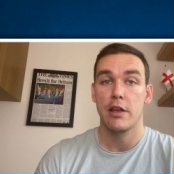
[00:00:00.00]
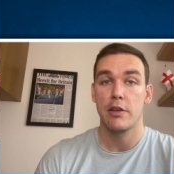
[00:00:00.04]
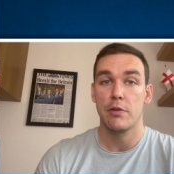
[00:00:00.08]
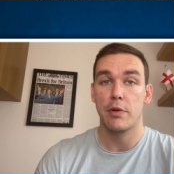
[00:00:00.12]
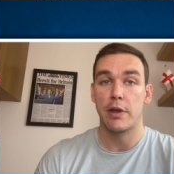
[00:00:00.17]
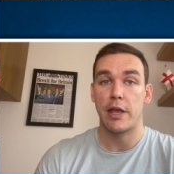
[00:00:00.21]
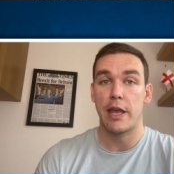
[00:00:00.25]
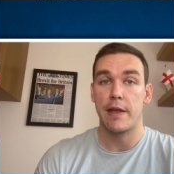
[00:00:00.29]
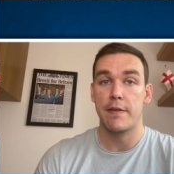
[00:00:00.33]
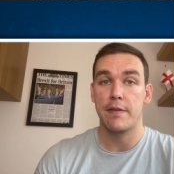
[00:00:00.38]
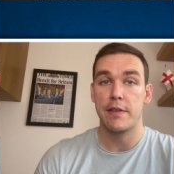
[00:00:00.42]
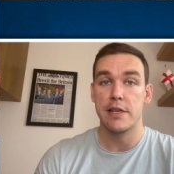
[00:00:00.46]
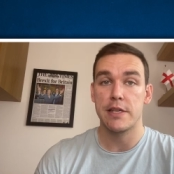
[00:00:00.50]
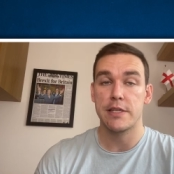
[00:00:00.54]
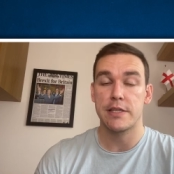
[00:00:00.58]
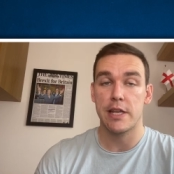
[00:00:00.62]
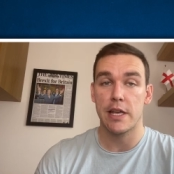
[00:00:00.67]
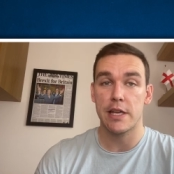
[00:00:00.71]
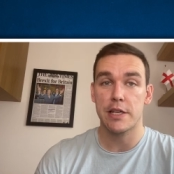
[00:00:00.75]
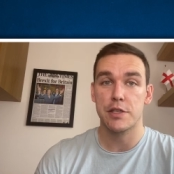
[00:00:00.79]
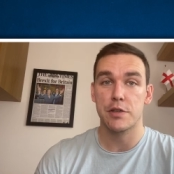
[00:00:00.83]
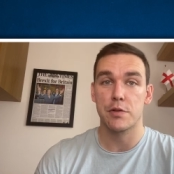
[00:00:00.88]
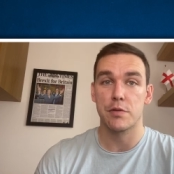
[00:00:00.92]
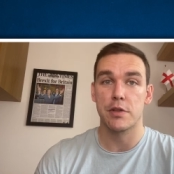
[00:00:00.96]
we're getting these
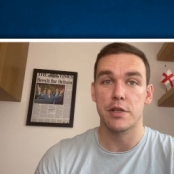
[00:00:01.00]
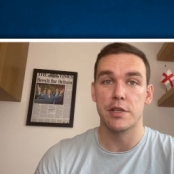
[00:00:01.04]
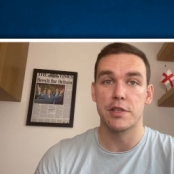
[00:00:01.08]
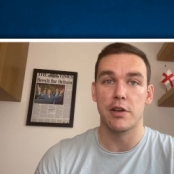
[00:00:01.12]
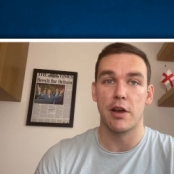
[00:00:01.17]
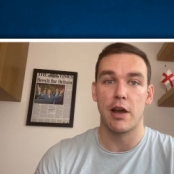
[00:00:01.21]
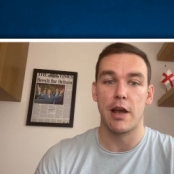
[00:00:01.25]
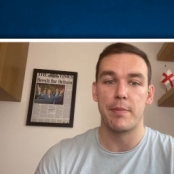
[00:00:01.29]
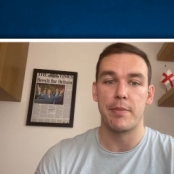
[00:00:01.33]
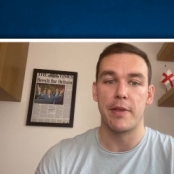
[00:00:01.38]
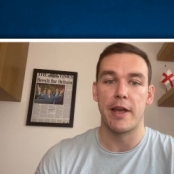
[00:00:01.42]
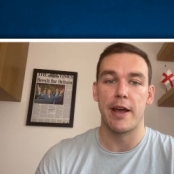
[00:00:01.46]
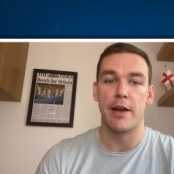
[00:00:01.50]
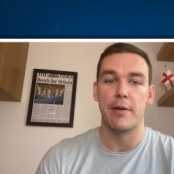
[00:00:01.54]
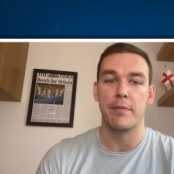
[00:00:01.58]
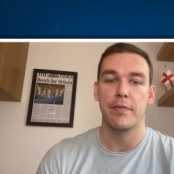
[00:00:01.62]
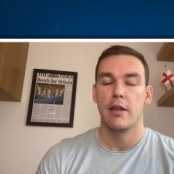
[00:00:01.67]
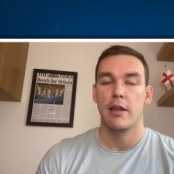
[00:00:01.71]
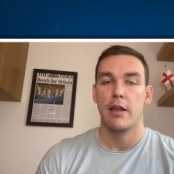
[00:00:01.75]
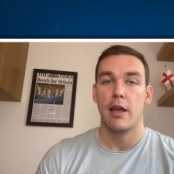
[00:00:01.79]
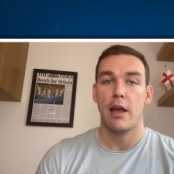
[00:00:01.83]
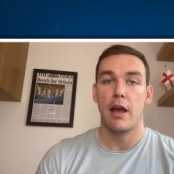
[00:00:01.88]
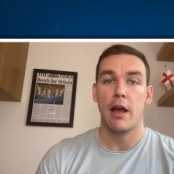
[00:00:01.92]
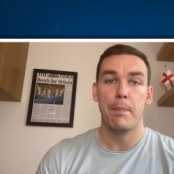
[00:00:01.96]
digs all the time now.
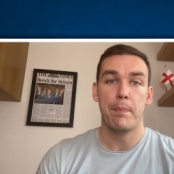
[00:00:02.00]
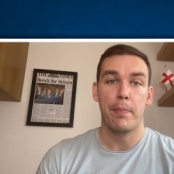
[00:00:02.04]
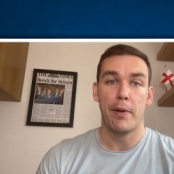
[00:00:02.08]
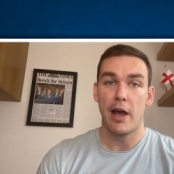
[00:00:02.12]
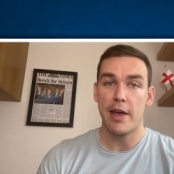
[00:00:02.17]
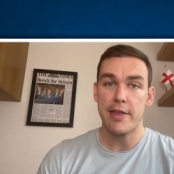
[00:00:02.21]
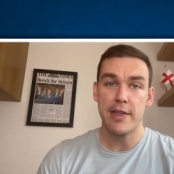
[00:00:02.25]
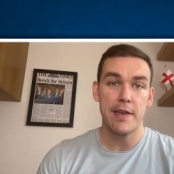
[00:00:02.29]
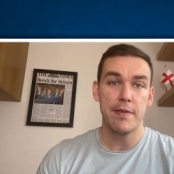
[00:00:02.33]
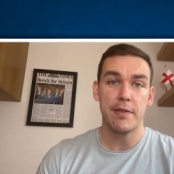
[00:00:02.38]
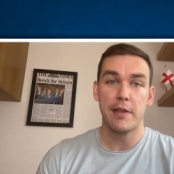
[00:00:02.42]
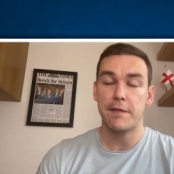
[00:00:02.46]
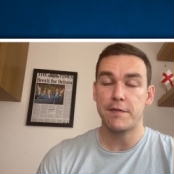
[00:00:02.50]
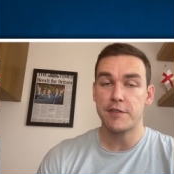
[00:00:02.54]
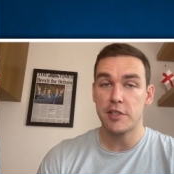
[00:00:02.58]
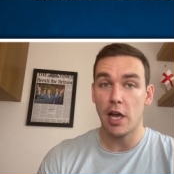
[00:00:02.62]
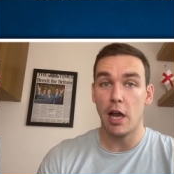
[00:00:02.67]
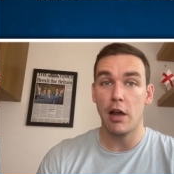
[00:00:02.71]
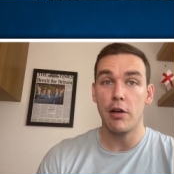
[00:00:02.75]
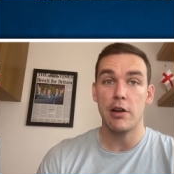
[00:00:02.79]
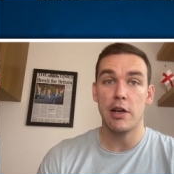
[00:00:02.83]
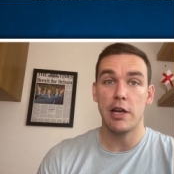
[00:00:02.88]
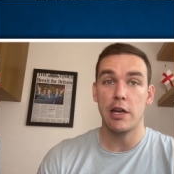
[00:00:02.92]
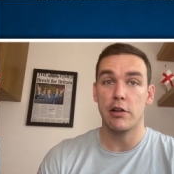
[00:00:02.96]
But I think they've
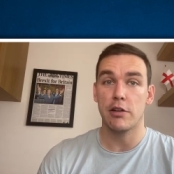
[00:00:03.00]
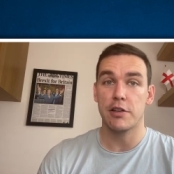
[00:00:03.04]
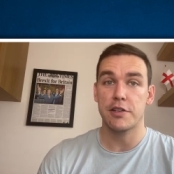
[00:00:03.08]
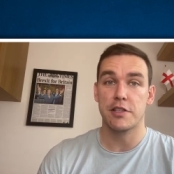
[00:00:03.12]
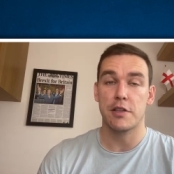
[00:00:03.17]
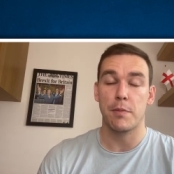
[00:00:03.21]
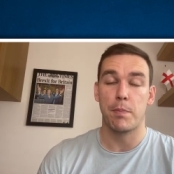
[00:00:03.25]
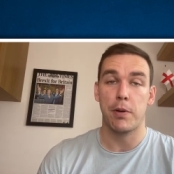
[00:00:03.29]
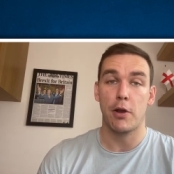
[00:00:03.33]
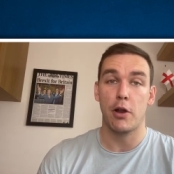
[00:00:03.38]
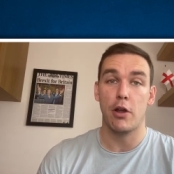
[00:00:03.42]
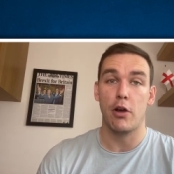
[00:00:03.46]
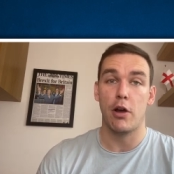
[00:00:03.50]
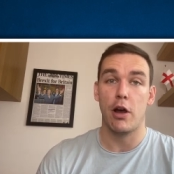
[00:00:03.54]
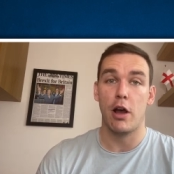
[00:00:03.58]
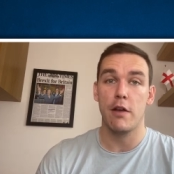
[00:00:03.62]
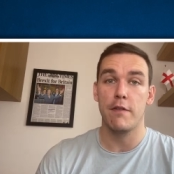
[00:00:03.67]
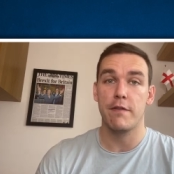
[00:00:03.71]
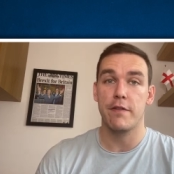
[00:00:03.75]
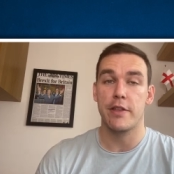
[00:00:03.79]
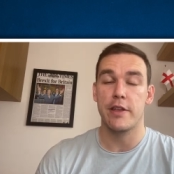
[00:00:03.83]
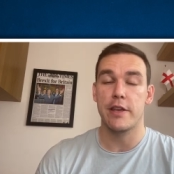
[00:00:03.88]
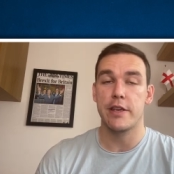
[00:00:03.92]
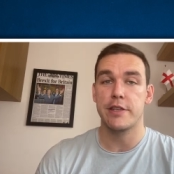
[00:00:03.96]
totally lost the plot
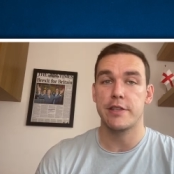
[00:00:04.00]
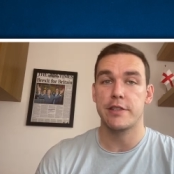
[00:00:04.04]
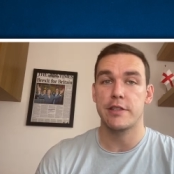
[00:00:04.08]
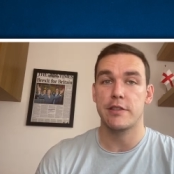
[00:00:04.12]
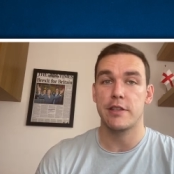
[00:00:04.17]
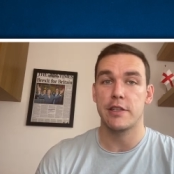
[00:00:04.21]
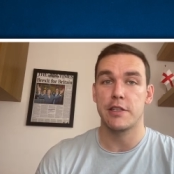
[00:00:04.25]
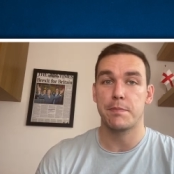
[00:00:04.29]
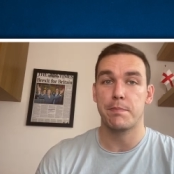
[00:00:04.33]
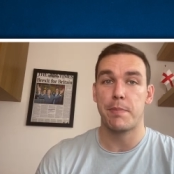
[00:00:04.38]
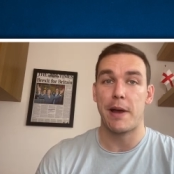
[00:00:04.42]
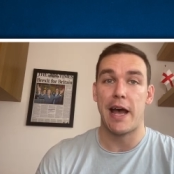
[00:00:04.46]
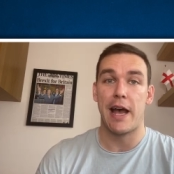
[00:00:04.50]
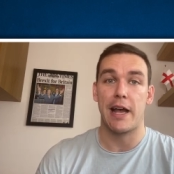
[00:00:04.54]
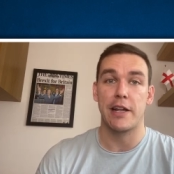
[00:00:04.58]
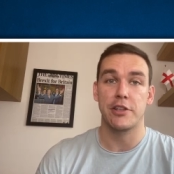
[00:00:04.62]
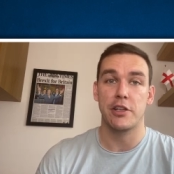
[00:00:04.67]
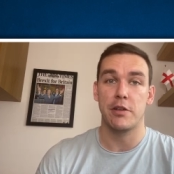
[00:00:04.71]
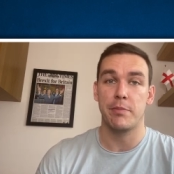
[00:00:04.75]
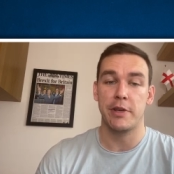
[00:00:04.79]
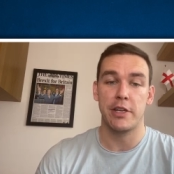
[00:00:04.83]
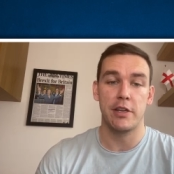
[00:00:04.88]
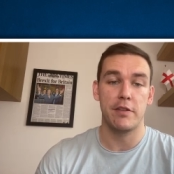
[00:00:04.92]
over this pact. I mean,